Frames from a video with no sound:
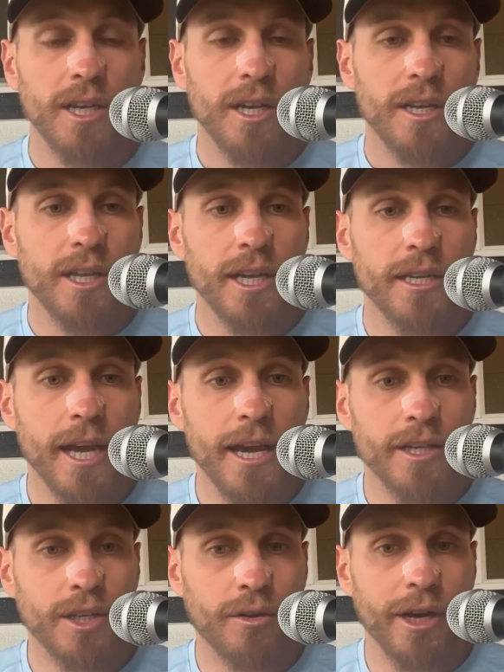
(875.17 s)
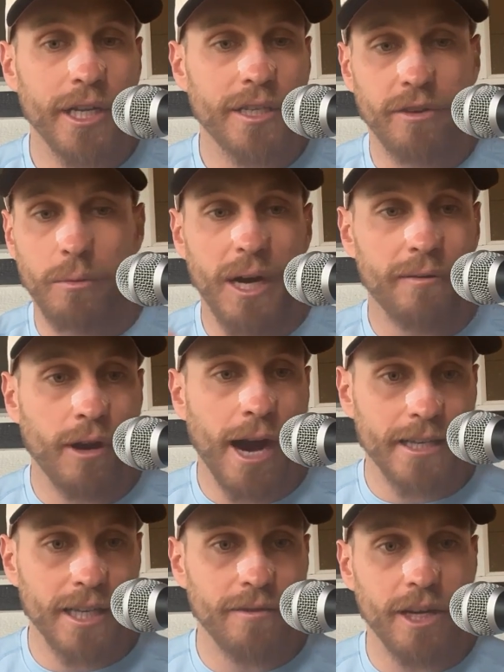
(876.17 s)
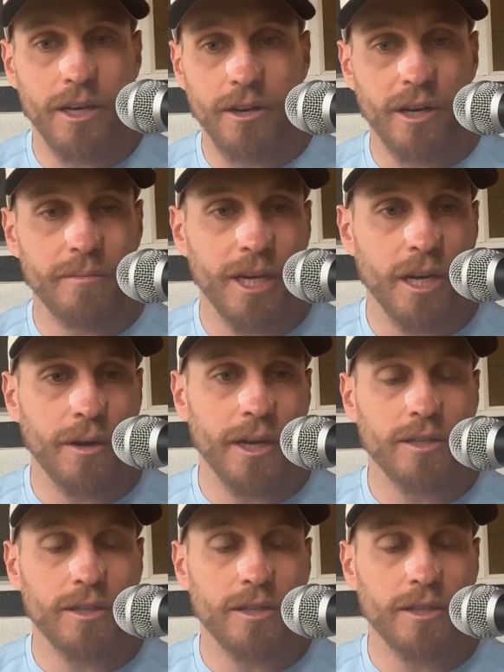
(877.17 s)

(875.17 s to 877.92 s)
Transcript: the data screens for whatever activity you're going to be doing.